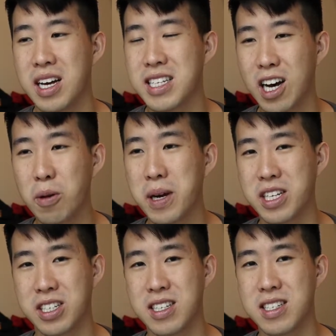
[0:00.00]
tell
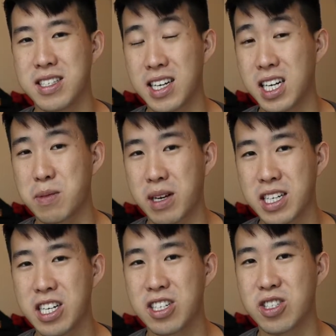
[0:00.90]
patients and set
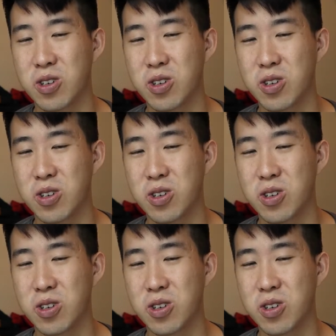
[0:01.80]
expectations